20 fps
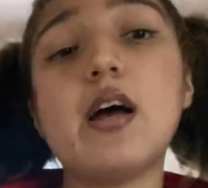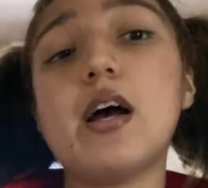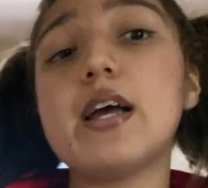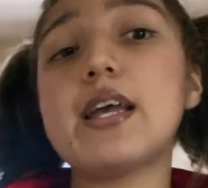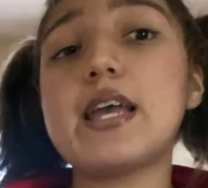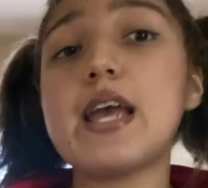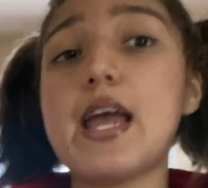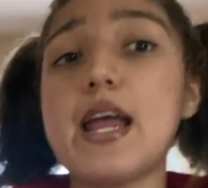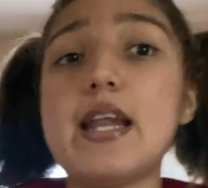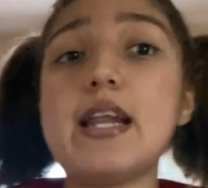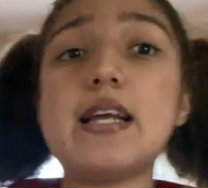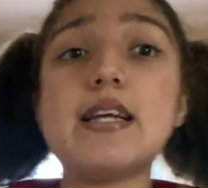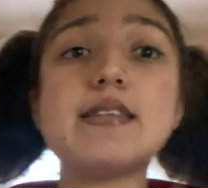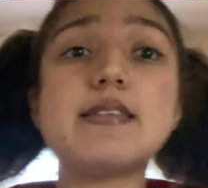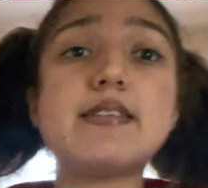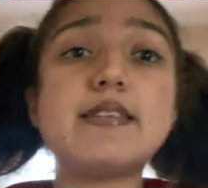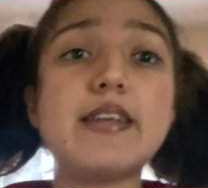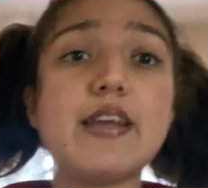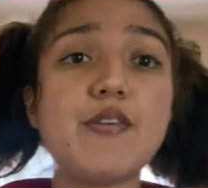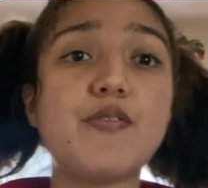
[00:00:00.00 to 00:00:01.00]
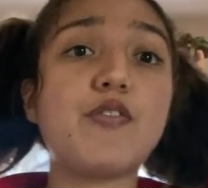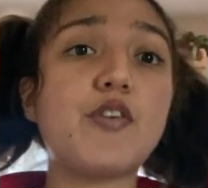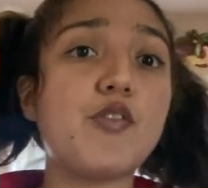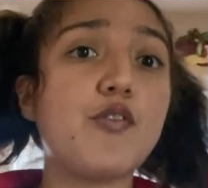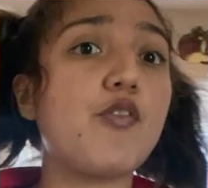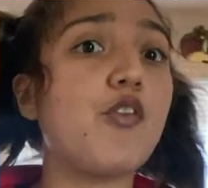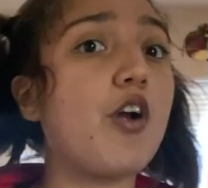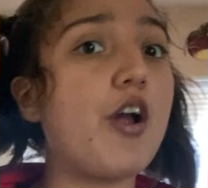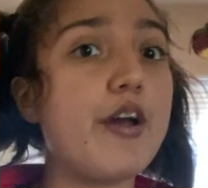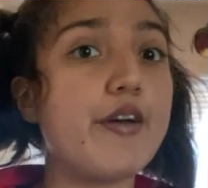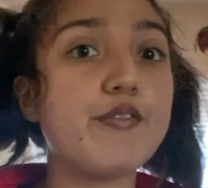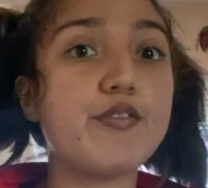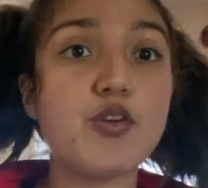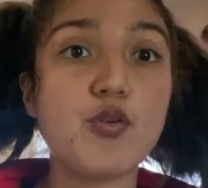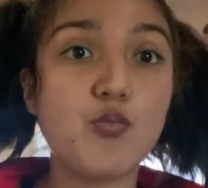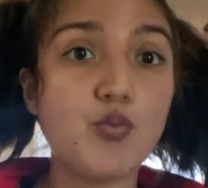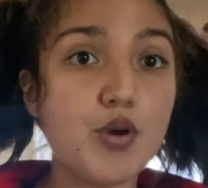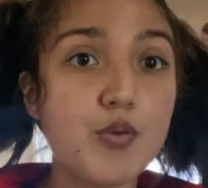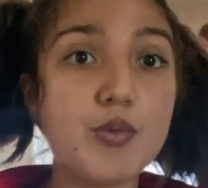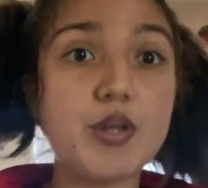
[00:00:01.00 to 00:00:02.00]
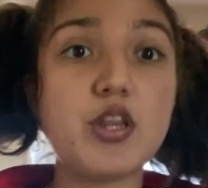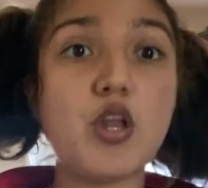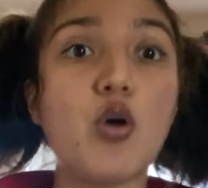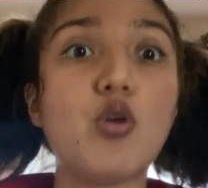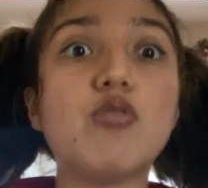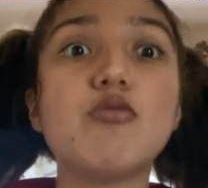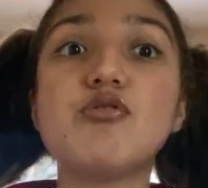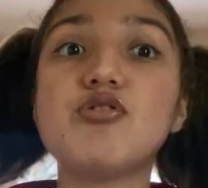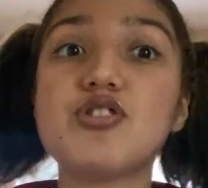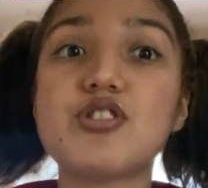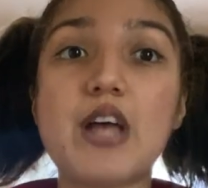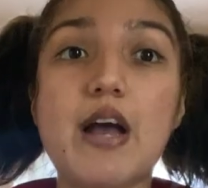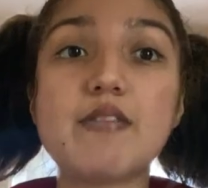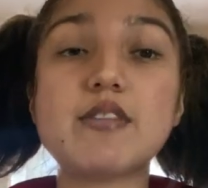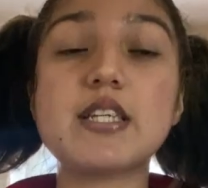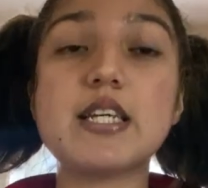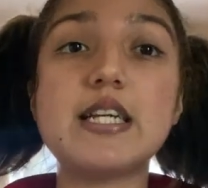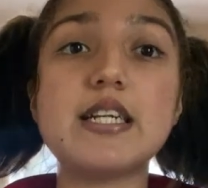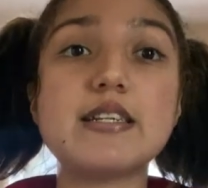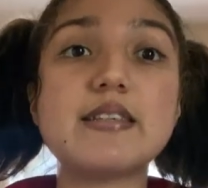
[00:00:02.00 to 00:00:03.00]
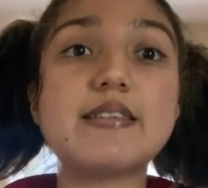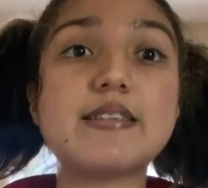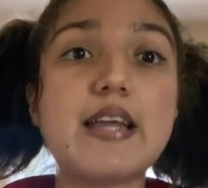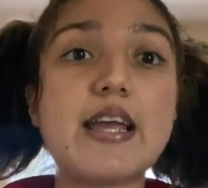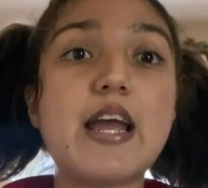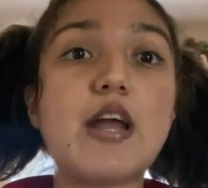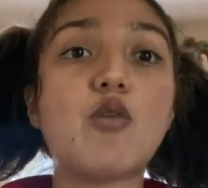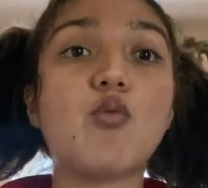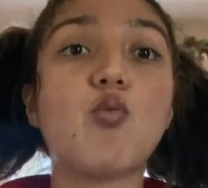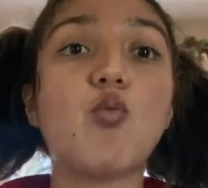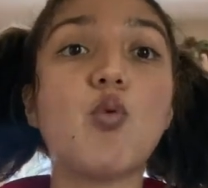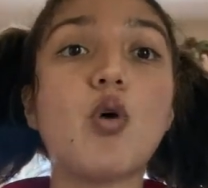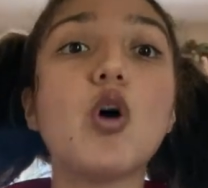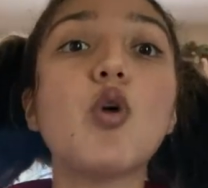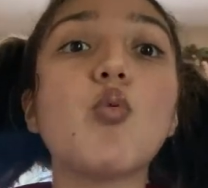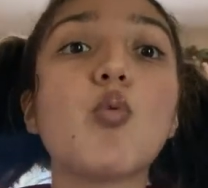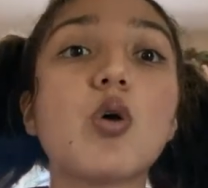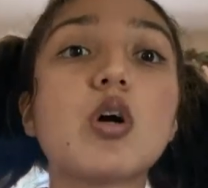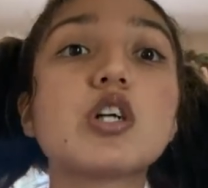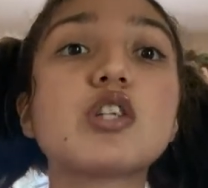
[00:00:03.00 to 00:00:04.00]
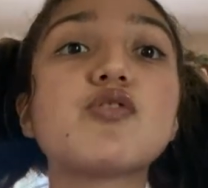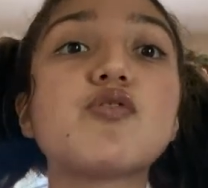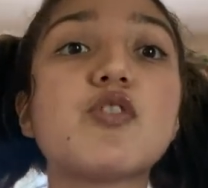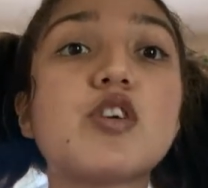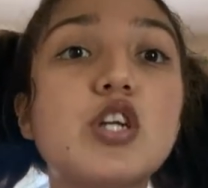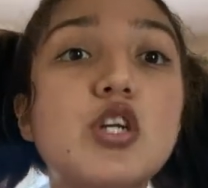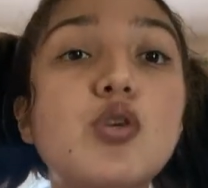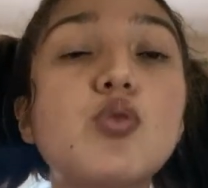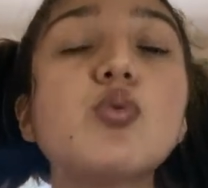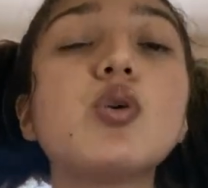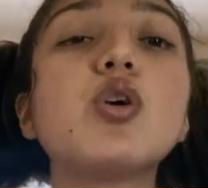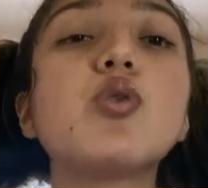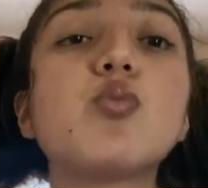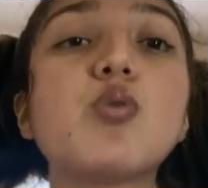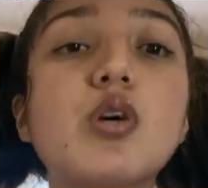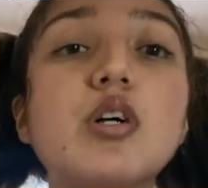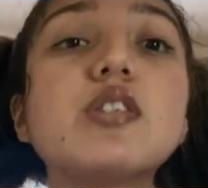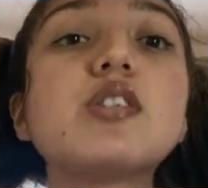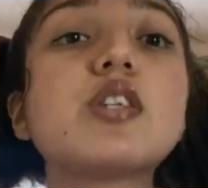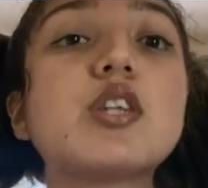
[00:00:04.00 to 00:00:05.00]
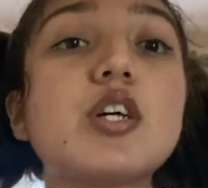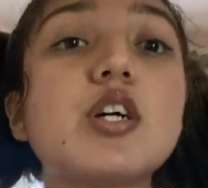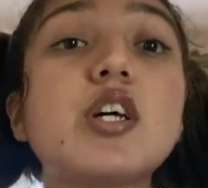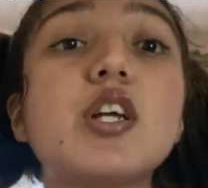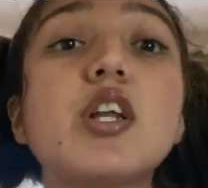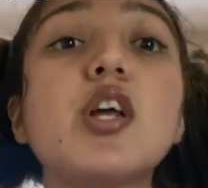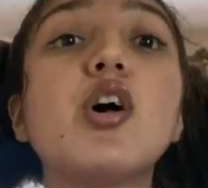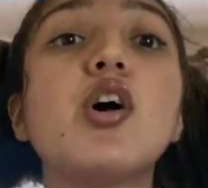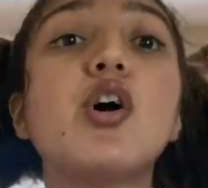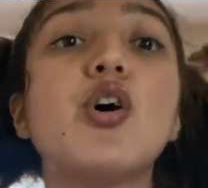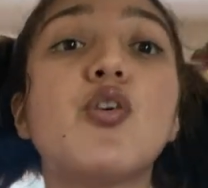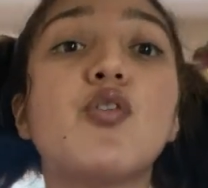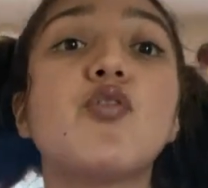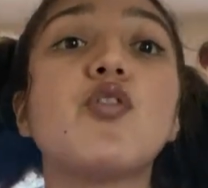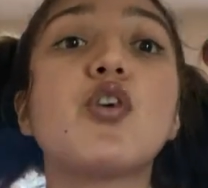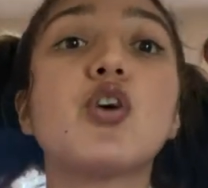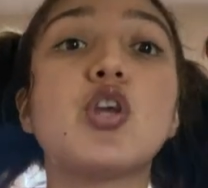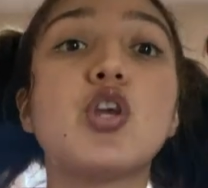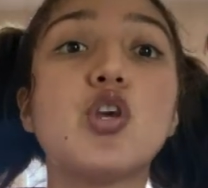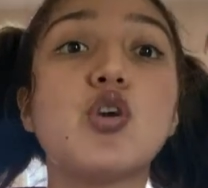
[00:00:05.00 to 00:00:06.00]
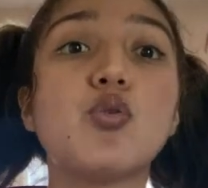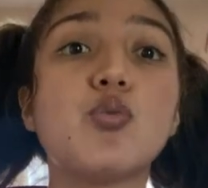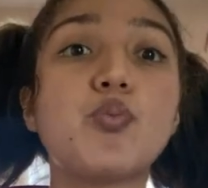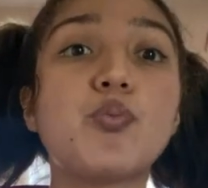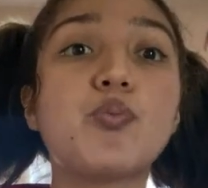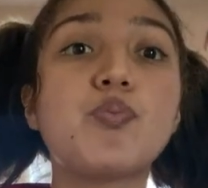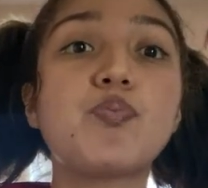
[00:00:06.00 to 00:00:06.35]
Again, it's different for every woman though. You just have to understand what works for you and what's good for you.